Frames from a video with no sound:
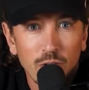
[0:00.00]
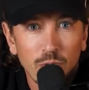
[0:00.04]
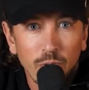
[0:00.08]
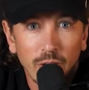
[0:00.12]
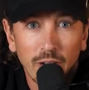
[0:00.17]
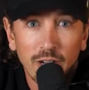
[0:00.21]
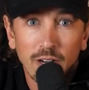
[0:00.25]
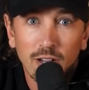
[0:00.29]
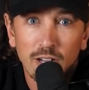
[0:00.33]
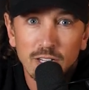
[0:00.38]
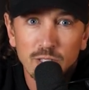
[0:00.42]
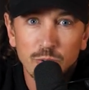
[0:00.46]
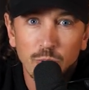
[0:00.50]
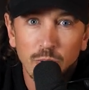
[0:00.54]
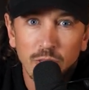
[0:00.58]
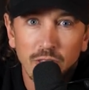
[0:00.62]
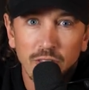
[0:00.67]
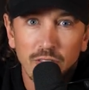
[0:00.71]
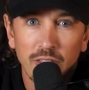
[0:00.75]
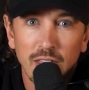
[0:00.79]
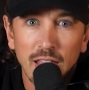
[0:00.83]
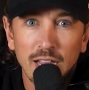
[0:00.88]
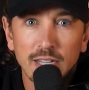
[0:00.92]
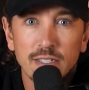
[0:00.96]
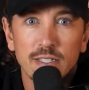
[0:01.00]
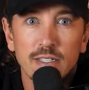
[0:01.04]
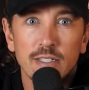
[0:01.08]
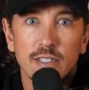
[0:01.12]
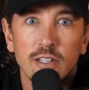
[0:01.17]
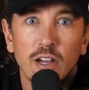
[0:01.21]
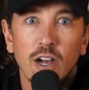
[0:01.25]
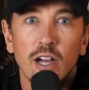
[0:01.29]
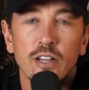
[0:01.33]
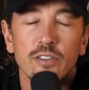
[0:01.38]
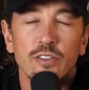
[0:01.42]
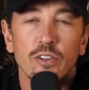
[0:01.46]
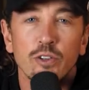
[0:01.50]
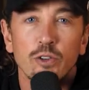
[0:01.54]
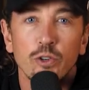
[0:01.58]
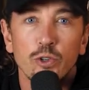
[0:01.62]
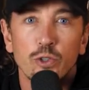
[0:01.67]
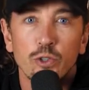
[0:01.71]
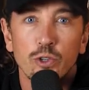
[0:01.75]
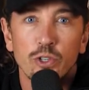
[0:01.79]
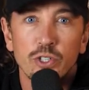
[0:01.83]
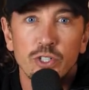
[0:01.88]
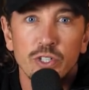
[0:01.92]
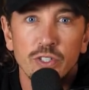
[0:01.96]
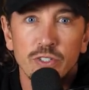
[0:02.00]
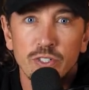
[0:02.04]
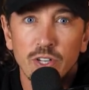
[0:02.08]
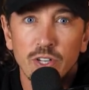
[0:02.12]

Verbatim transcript: recognized within the exercise and nutrition